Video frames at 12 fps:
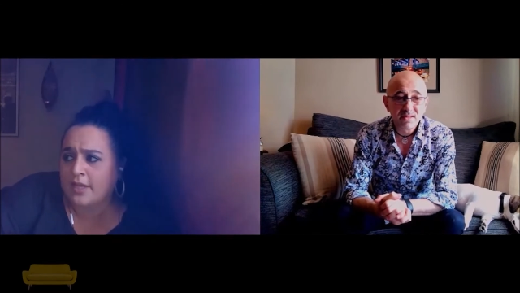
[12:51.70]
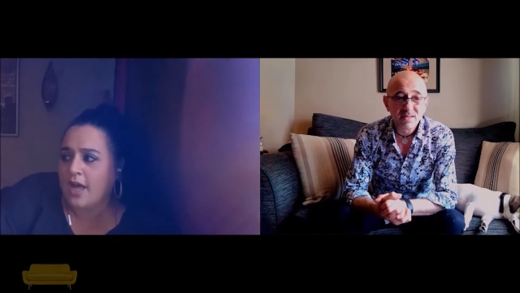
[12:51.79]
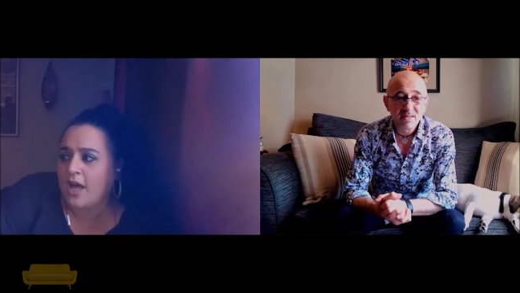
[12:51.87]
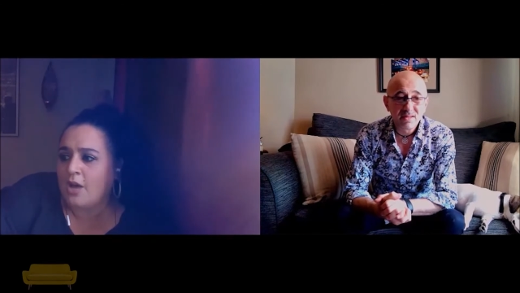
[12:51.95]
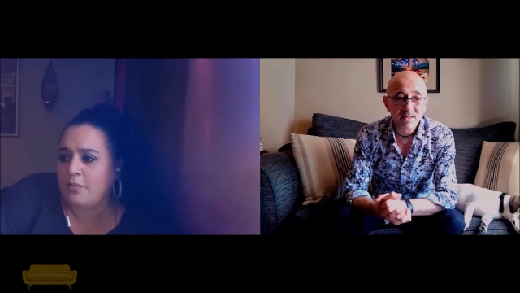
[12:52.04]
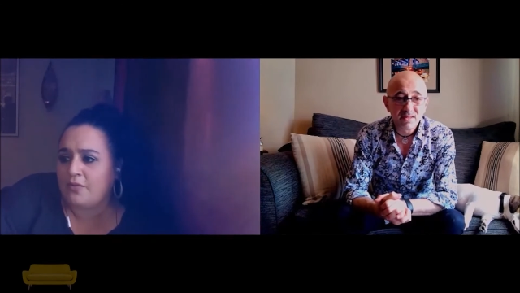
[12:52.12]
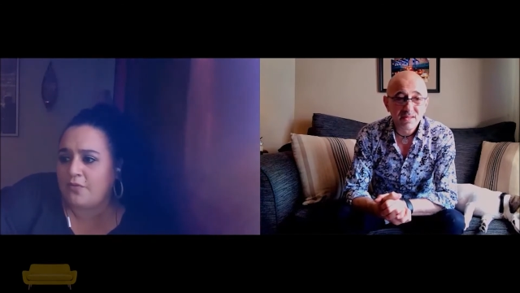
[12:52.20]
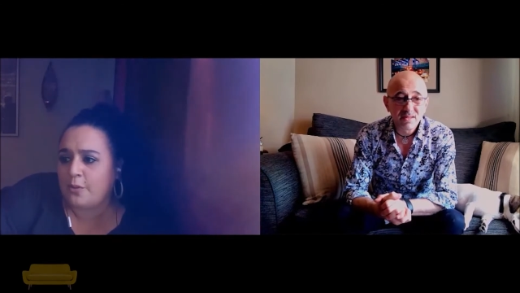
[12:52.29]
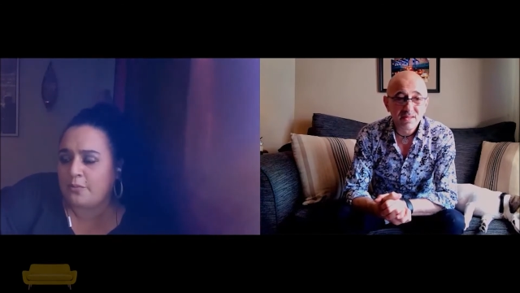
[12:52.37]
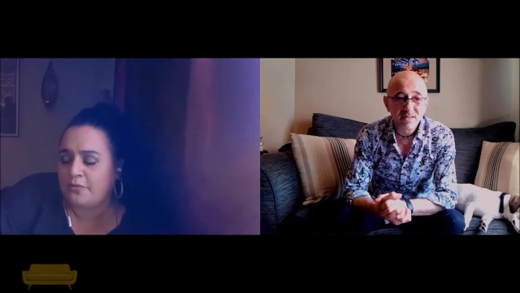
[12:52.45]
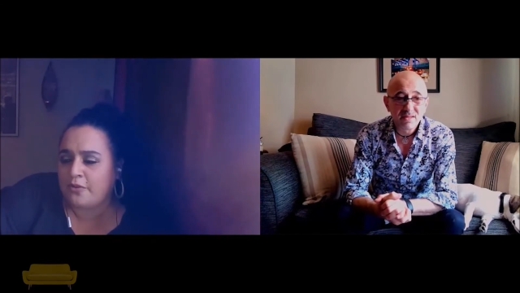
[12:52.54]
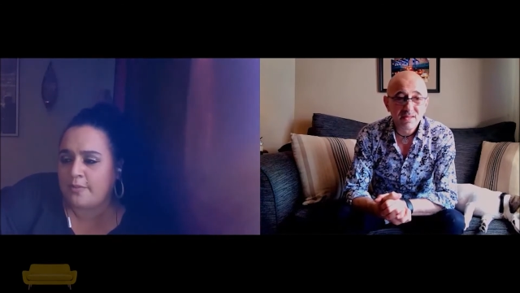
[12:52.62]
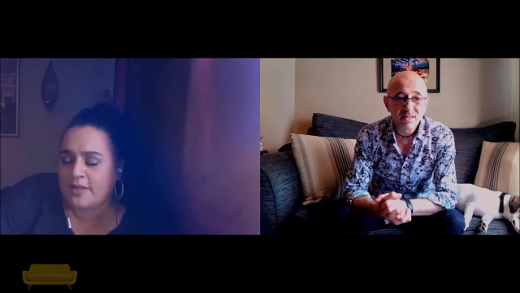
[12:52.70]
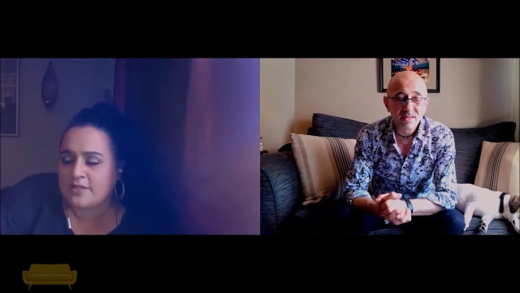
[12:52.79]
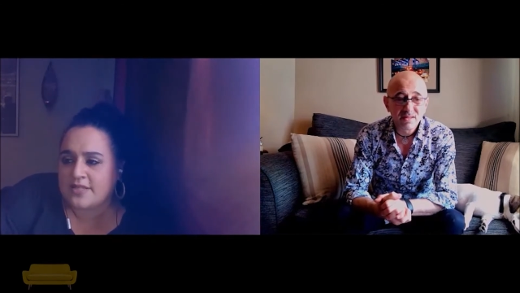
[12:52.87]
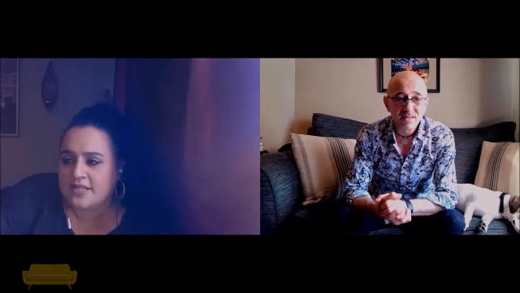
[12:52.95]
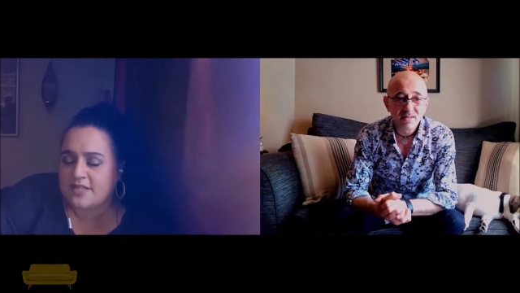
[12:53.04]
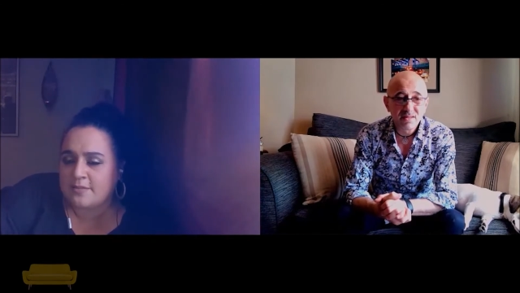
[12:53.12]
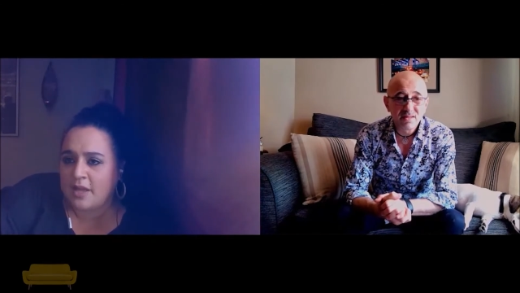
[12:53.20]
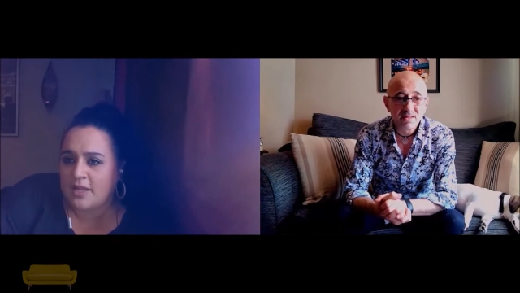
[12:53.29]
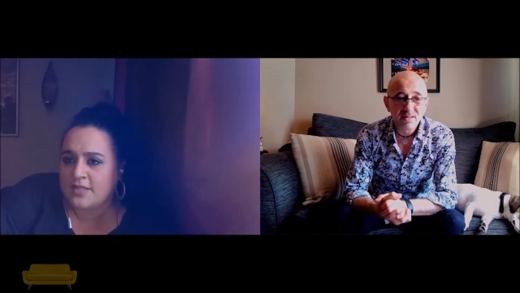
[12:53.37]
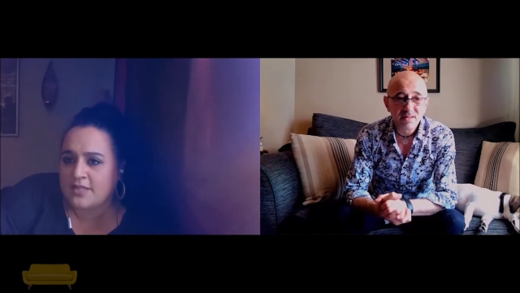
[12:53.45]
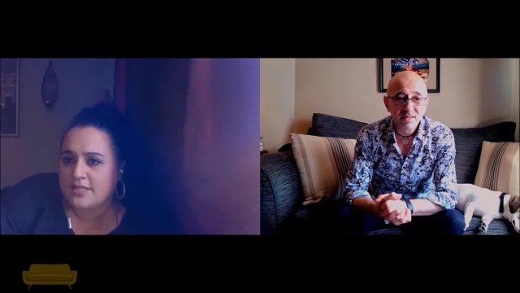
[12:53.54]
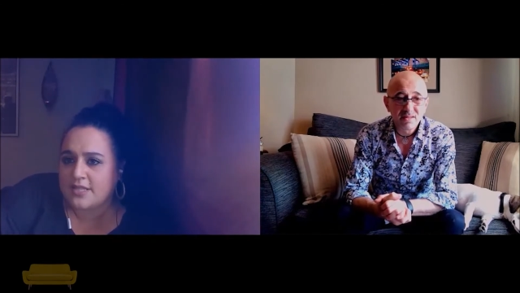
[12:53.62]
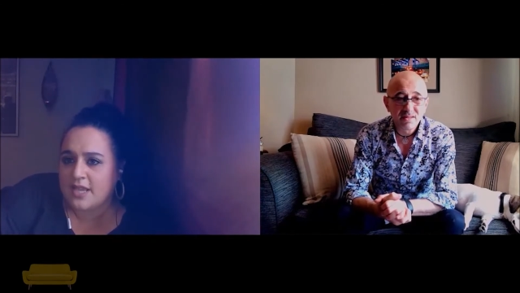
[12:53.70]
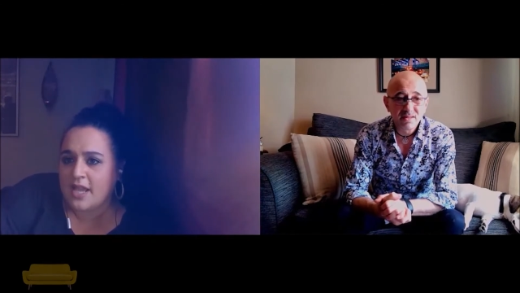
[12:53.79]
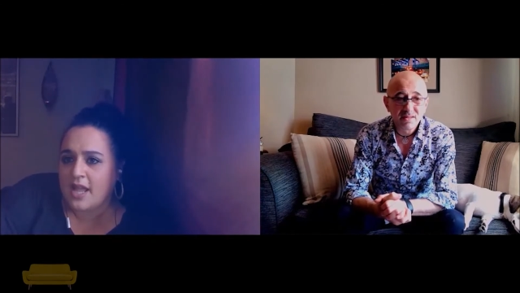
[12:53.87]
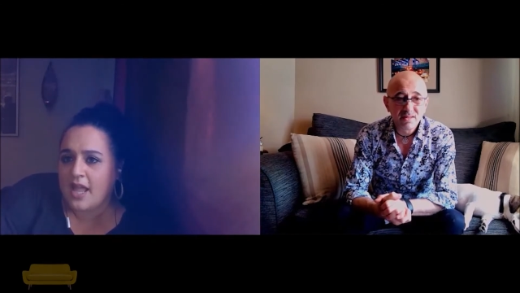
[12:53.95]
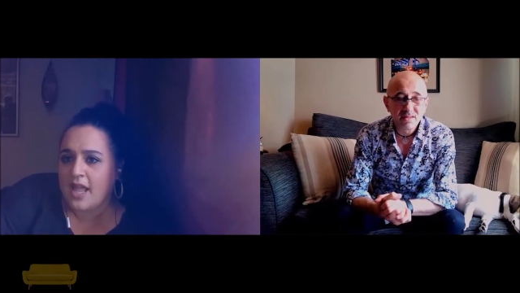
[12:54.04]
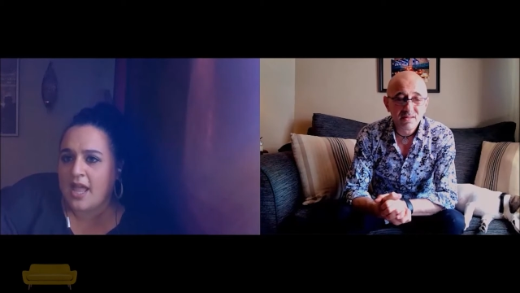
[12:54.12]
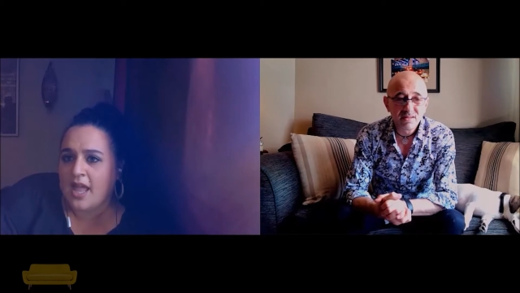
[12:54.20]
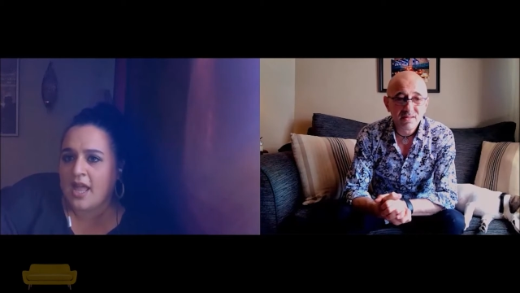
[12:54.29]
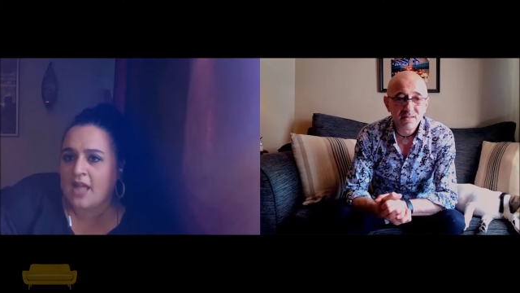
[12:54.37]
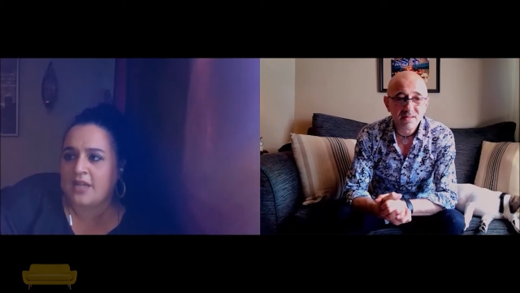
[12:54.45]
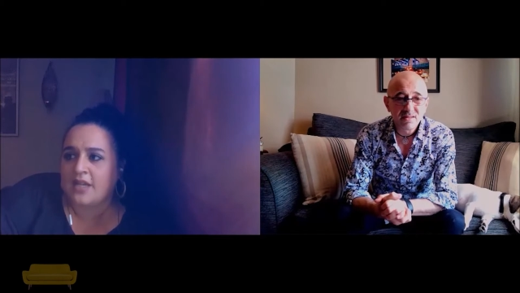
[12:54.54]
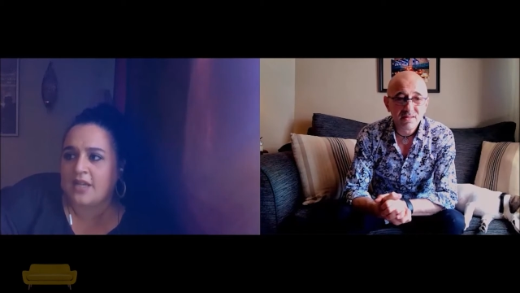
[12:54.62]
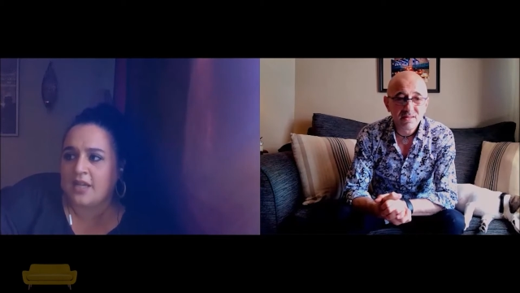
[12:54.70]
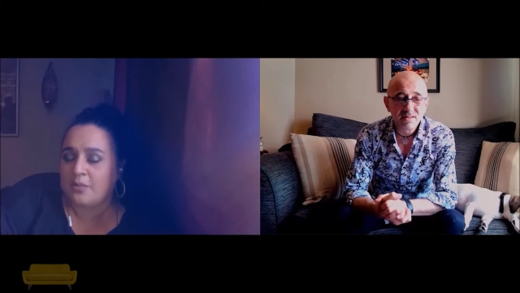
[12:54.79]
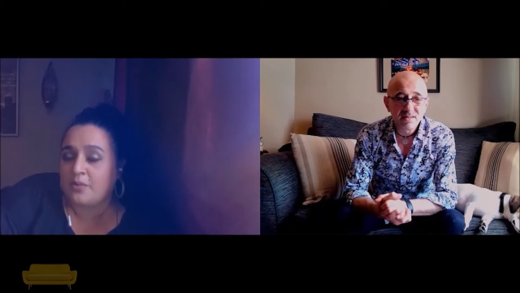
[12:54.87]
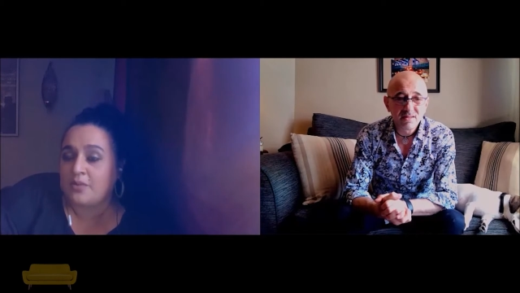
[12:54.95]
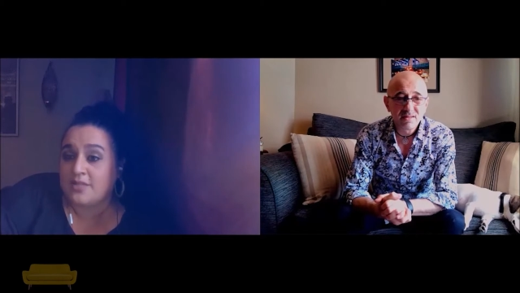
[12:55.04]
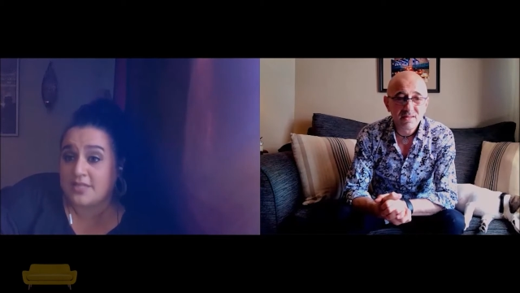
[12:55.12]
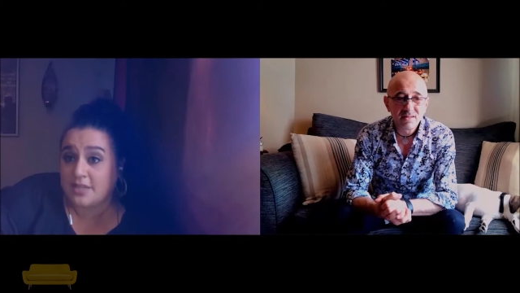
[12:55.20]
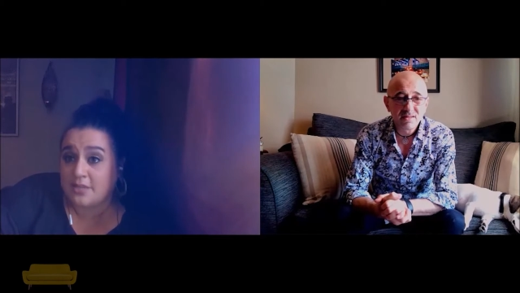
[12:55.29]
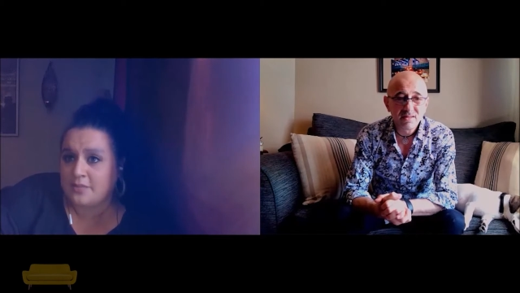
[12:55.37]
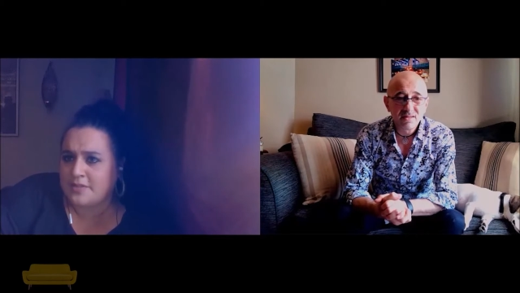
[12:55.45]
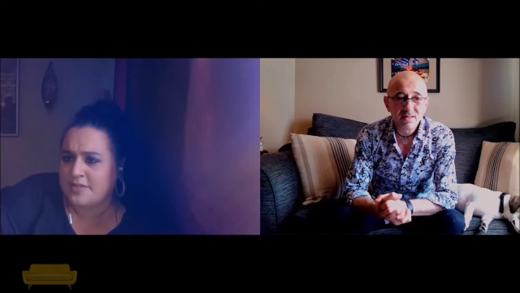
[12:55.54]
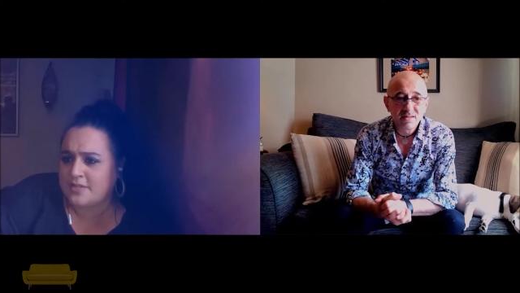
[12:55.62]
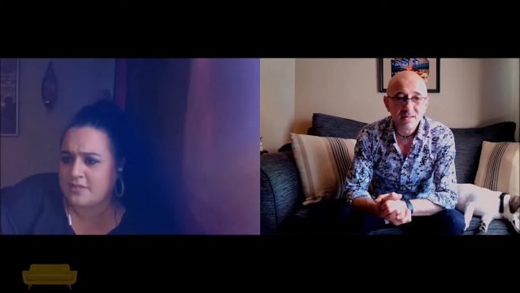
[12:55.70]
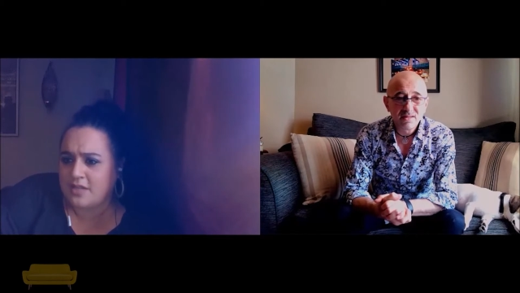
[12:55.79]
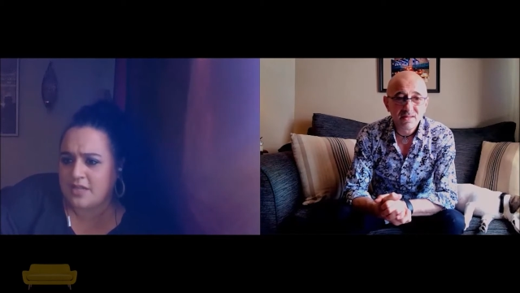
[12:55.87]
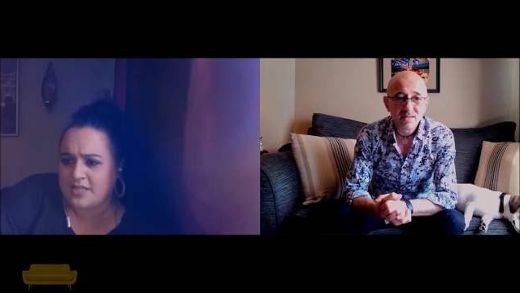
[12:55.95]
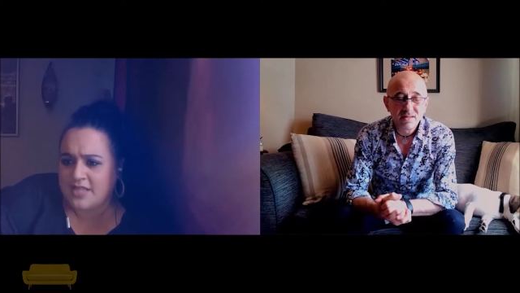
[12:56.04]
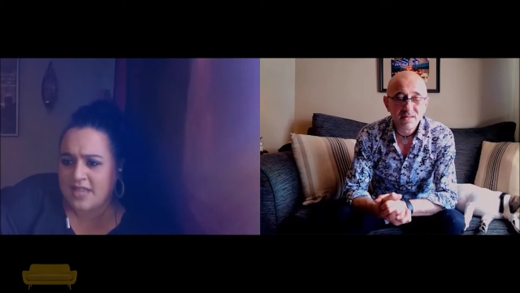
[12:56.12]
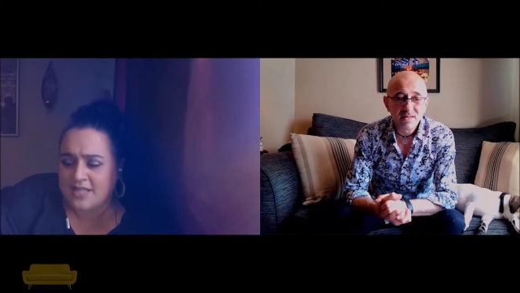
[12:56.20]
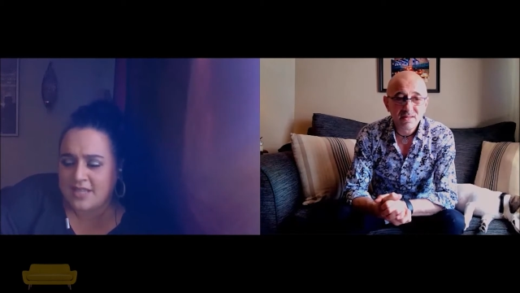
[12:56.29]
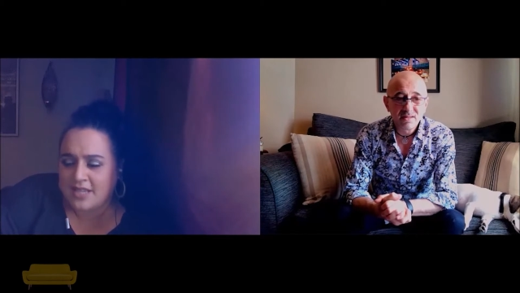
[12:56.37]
Speaker 1: Uh, we filmed for about six months, and it was it was intense.